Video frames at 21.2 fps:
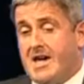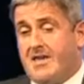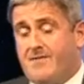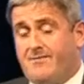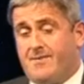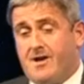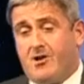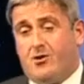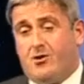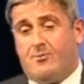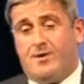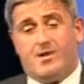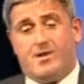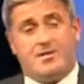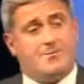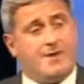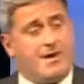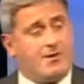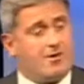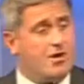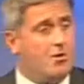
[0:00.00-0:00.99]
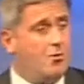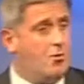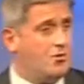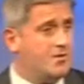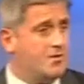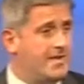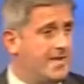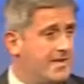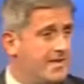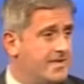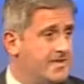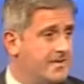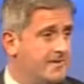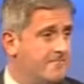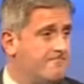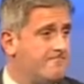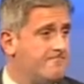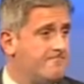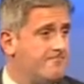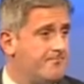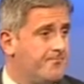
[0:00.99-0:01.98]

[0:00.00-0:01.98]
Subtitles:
And the final bit is about coordinating.